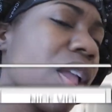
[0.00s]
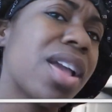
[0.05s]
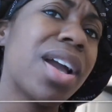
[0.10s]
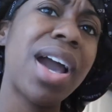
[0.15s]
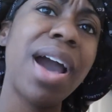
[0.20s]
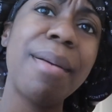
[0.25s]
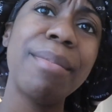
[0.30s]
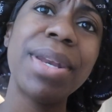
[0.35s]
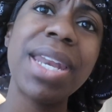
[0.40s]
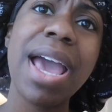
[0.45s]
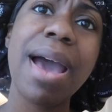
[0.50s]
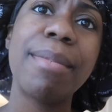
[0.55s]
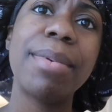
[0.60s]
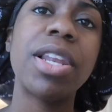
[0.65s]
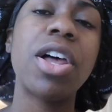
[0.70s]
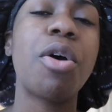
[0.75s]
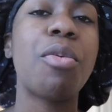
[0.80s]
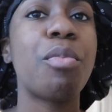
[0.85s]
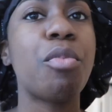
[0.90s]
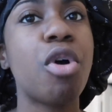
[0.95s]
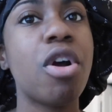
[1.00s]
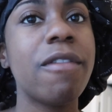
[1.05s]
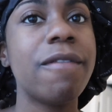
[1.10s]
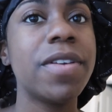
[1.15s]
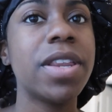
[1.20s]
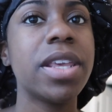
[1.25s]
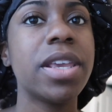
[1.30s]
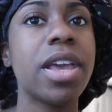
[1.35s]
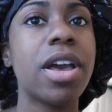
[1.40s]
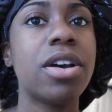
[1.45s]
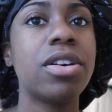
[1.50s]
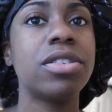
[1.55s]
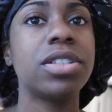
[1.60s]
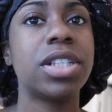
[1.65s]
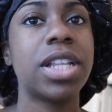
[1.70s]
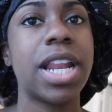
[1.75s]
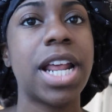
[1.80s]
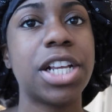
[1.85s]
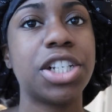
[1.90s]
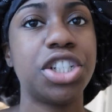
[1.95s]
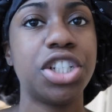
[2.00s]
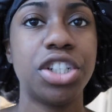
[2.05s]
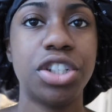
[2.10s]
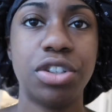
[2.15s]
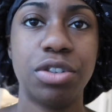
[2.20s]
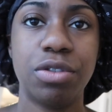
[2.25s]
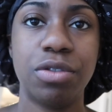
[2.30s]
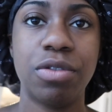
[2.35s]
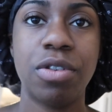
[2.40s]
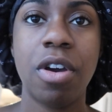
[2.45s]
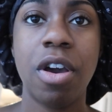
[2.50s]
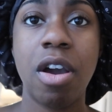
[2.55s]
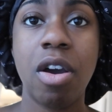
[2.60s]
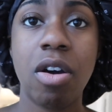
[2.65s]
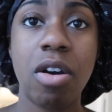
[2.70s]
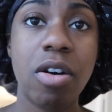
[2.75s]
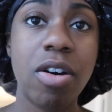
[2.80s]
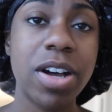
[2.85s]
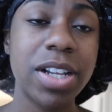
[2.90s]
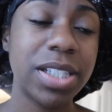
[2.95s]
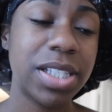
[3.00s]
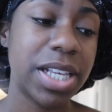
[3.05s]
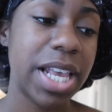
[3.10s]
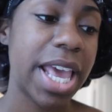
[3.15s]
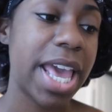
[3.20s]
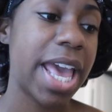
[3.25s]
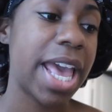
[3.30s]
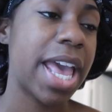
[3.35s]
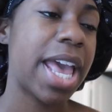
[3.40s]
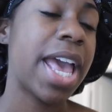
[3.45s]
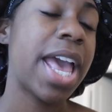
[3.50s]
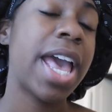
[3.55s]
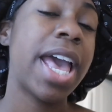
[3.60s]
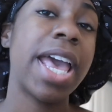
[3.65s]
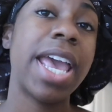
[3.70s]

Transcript: Comment down below more videos that I should do on Ted.